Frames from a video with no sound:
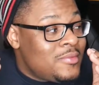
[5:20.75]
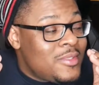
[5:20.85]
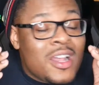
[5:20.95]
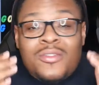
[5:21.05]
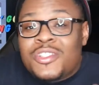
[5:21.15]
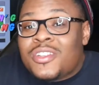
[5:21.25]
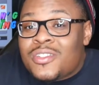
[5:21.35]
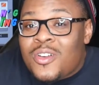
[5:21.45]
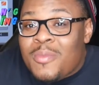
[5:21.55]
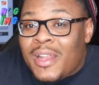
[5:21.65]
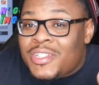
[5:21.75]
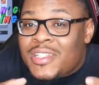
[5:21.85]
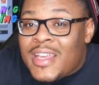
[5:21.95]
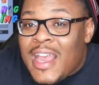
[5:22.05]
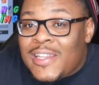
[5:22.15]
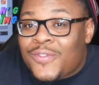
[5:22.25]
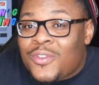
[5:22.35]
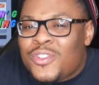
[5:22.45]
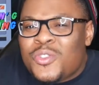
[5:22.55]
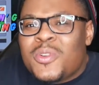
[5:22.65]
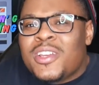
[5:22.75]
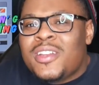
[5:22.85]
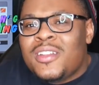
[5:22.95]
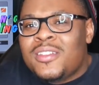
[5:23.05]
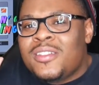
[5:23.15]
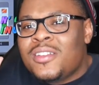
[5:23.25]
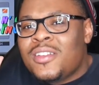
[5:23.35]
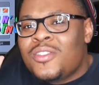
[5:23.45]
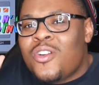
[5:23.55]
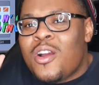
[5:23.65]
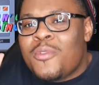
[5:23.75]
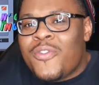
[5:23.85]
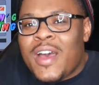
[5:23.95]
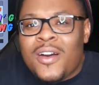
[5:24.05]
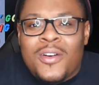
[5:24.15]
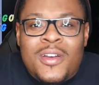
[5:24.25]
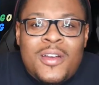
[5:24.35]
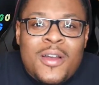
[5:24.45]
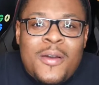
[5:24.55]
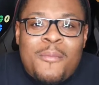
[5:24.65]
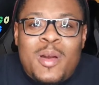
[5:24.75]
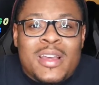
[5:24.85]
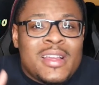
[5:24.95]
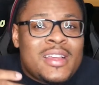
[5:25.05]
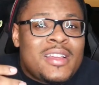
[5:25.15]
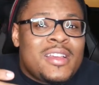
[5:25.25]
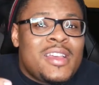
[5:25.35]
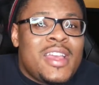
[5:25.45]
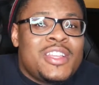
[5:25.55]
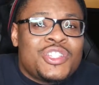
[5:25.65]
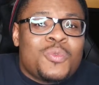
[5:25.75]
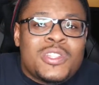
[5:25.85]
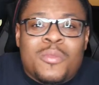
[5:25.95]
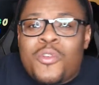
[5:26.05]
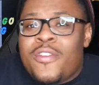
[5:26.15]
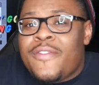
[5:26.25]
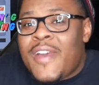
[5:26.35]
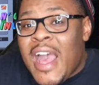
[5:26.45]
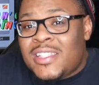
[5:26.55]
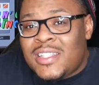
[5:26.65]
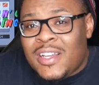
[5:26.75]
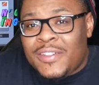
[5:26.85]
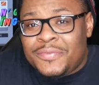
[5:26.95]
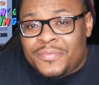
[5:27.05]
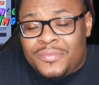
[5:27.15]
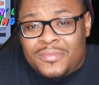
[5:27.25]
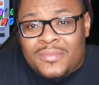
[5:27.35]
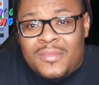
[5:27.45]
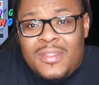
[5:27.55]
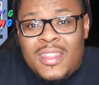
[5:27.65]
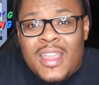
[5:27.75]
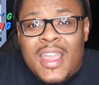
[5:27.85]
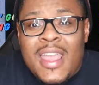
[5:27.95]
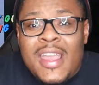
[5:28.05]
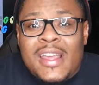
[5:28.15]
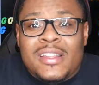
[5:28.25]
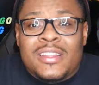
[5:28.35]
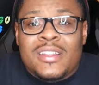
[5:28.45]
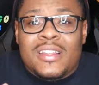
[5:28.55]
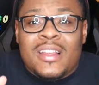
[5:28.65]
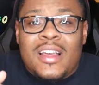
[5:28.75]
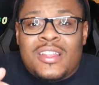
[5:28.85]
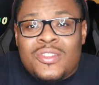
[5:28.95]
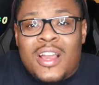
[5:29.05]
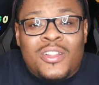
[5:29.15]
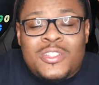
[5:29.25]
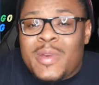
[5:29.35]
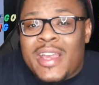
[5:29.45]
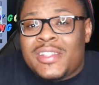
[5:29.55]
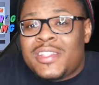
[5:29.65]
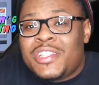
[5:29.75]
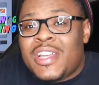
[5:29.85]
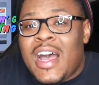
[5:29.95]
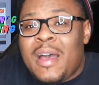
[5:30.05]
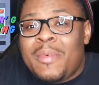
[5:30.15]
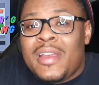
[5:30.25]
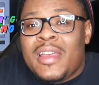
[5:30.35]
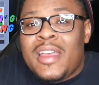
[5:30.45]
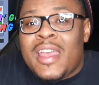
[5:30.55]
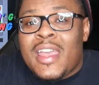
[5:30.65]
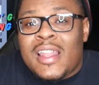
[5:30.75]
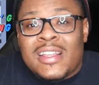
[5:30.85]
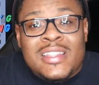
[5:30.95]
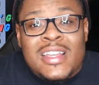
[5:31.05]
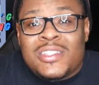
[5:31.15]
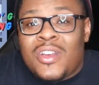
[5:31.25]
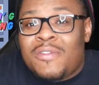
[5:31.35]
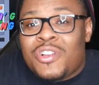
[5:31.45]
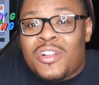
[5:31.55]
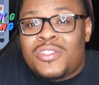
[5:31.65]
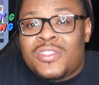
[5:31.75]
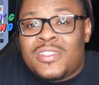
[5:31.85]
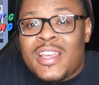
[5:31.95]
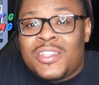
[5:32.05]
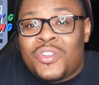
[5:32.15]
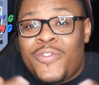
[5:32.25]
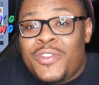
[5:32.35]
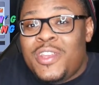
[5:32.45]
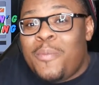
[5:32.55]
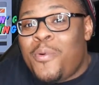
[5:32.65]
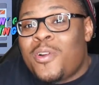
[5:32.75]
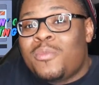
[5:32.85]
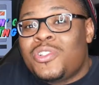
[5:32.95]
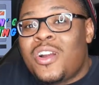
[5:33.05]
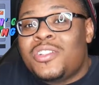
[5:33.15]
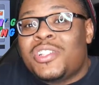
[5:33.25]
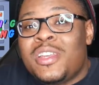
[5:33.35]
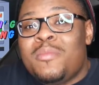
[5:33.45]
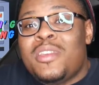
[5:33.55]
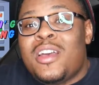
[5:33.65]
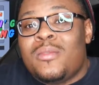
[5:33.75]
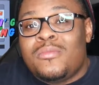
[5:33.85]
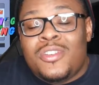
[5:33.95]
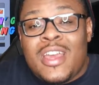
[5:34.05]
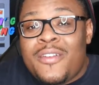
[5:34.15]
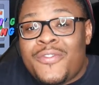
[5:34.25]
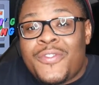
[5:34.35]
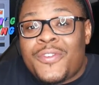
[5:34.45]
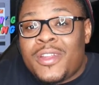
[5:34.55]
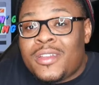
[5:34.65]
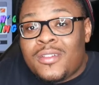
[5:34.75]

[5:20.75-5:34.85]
you know, she doesn't know about it. She hasn't asked for it, so we're good. No harm, no foul. But it just wasn't moving fast enough. And so I closed my Etsy shop. And like I said, I still have chargers to this day. So if you need a portable charger, hit me up. You can have it for free.